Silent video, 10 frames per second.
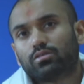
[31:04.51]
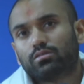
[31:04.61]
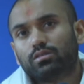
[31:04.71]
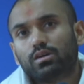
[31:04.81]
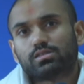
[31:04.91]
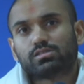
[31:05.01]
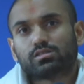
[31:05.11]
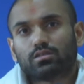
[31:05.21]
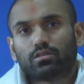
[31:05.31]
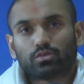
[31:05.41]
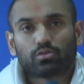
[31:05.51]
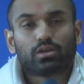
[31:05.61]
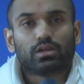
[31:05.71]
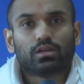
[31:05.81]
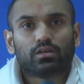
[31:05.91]
lust,
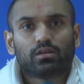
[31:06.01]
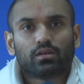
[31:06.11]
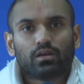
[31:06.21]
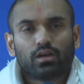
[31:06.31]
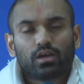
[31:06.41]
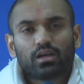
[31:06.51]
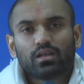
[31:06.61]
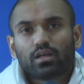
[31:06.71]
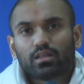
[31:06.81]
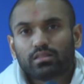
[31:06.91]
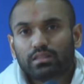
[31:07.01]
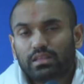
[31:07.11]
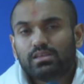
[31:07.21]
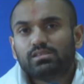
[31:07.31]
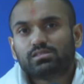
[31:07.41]
greed.
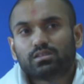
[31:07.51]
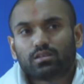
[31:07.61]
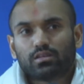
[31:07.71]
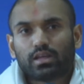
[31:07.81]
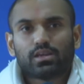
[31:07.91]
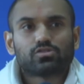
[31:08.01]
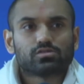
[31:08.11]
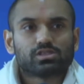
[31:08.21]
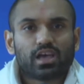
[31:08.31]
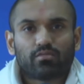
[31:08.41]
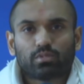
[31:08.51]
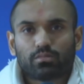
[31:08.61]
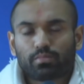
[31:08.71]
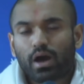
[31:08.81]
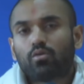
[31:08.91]
These natures have
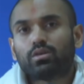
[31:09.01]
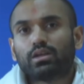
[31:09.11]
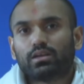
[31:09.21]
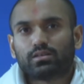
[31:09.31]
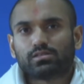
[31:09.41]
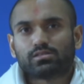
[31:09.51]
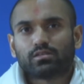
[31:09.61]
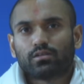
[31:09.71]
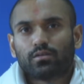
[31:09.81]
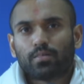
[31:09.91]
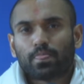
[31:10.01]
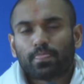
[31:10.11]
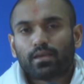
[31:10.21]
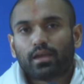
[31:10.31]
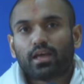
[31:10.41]
been bounding us
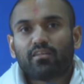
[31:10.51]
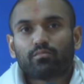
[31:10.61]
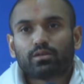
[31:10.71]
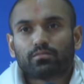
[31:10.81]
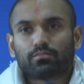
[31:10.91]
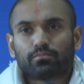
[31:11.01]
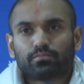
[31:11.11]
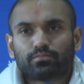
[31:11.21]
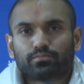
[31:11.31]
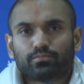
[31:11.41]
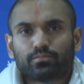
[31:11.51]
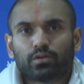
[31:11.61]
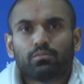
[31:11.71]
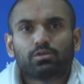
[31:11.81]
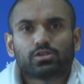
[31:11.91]
and have been
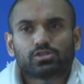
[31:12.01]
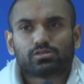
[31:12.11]
pretty much